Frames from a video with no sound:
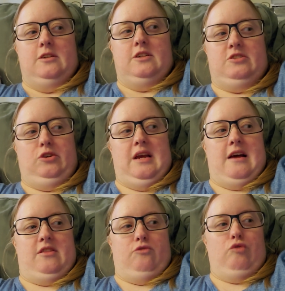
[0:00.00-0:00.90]
So
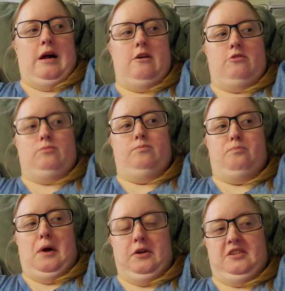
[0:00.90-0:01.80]
yeah, while
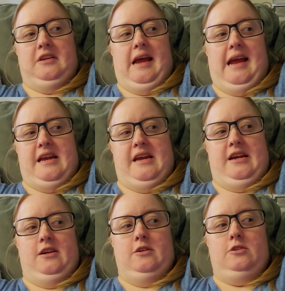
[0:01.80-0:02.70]
person
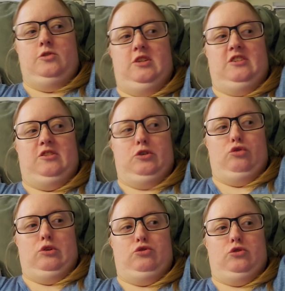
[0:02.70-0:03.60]
A does their
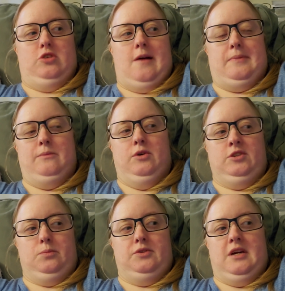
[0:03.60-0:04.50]
grocery shopping
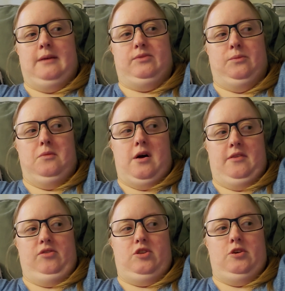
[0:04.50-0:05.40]
multiple times a
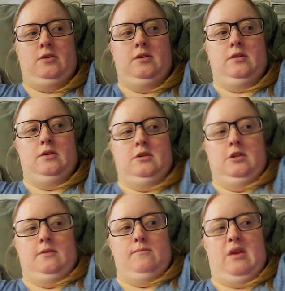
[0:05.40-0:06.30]
month,
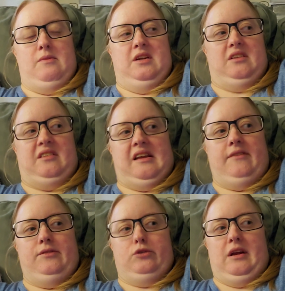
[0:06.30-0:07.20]
maybe
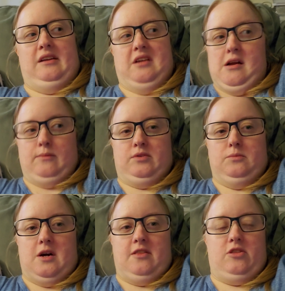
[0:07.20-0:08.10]
7 or 8 times a
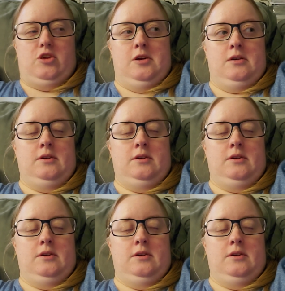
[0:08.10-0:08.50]
month,